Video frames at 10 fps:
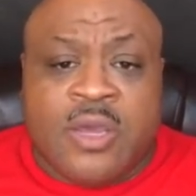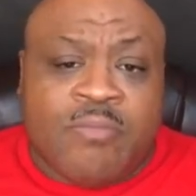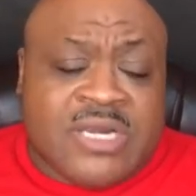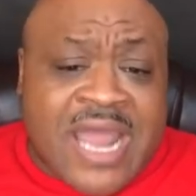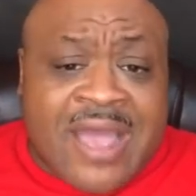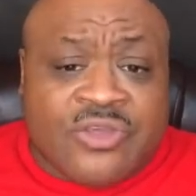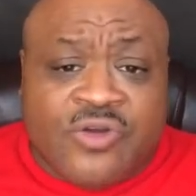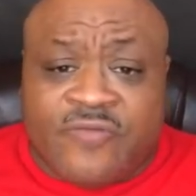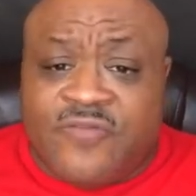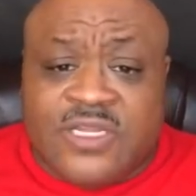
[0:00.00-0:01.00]
But now
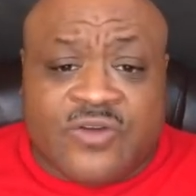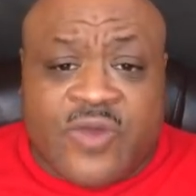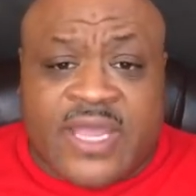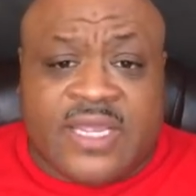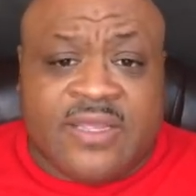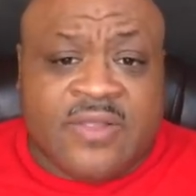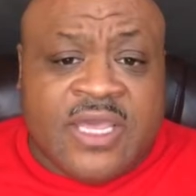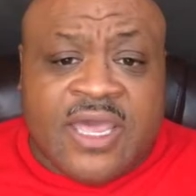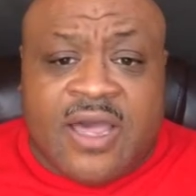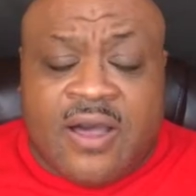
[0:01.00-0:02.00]
you are fully ready
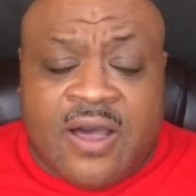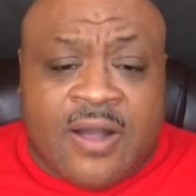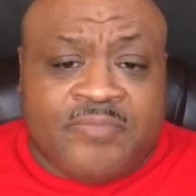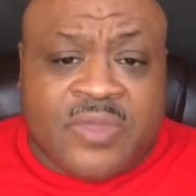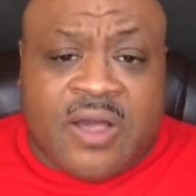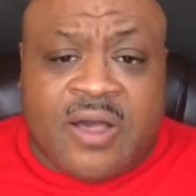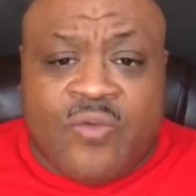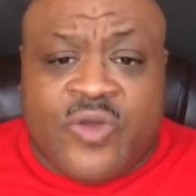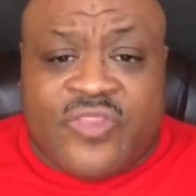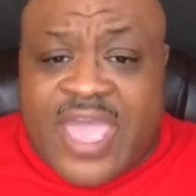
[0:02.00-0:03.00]

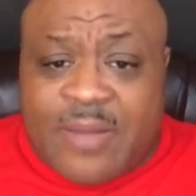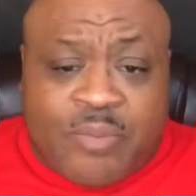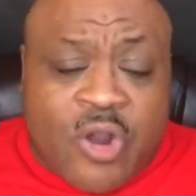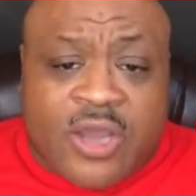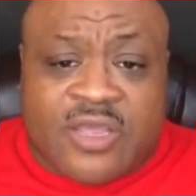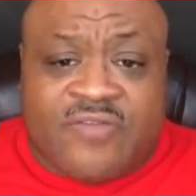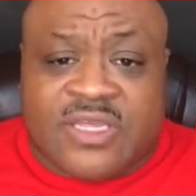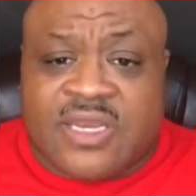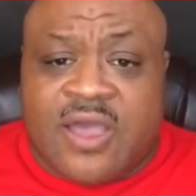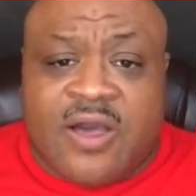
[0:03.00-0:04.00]
with that part of
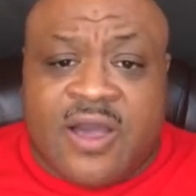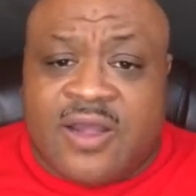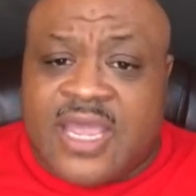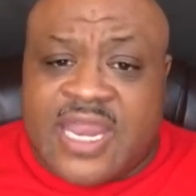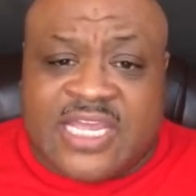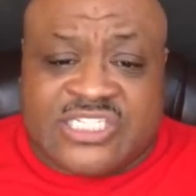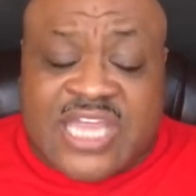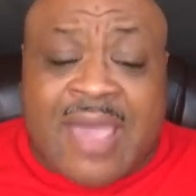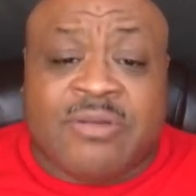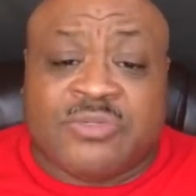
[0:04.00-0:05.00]
it, an
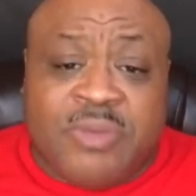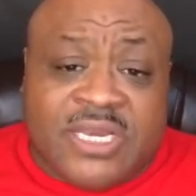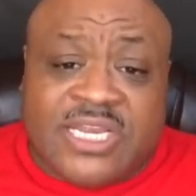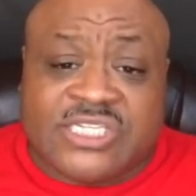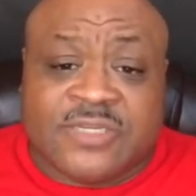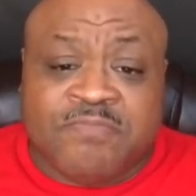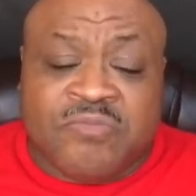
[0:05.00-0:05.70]
established business